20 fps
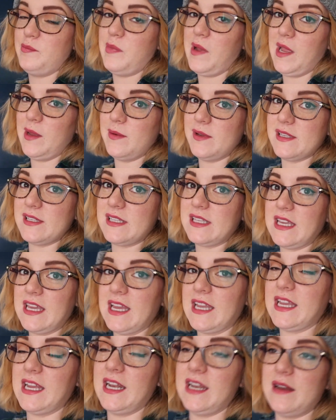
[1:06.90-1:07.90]
Baby's
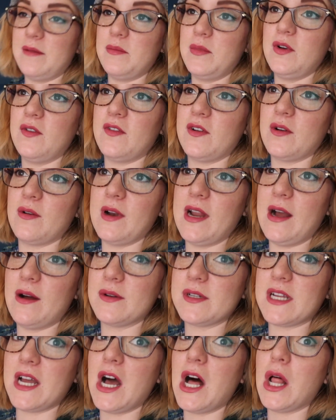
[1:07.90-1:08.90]
kicking and moving
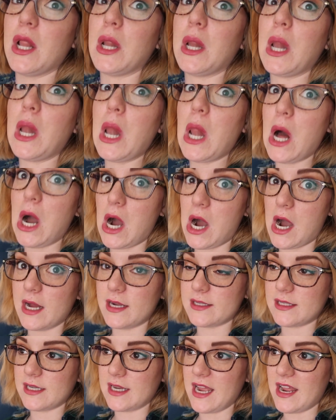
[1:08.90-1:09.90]
around a
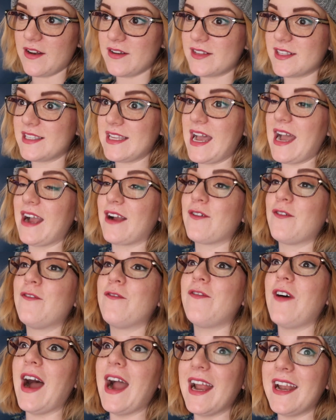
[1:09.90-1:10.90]
lot. And Zach
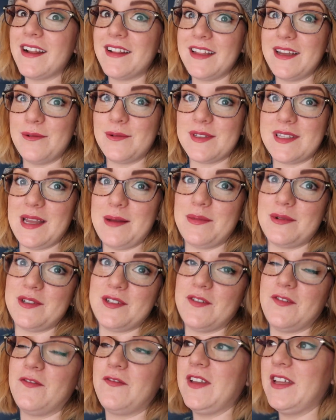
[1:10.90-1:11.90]
finally was able
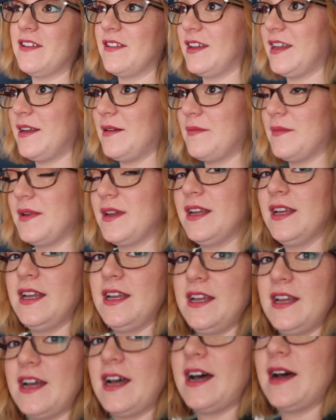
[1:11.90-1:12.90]
to feel him
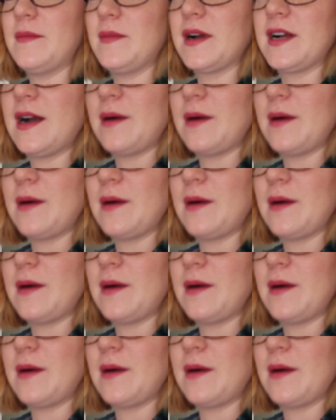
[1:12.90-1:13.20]
a